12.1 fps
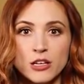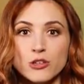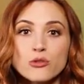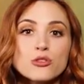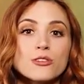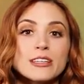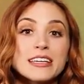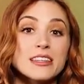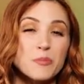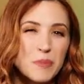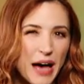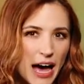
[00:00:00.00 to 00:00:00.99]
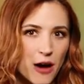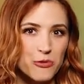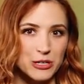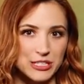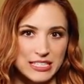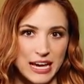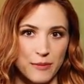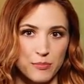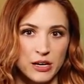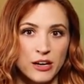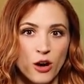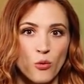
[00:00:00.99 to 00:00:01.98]
usually the power
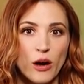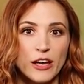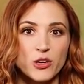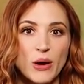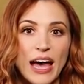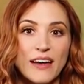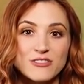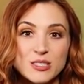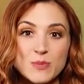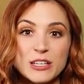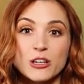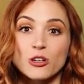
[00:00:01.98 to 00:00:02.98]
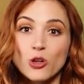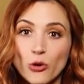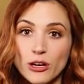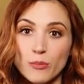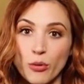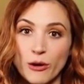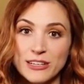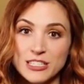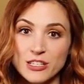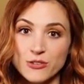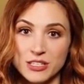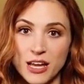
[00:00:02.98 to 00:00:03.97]
step, while you have to spend a glory point
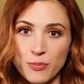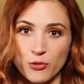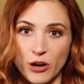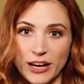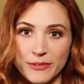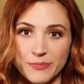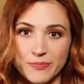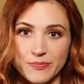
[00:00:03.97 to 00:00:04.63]
to use an upgrade.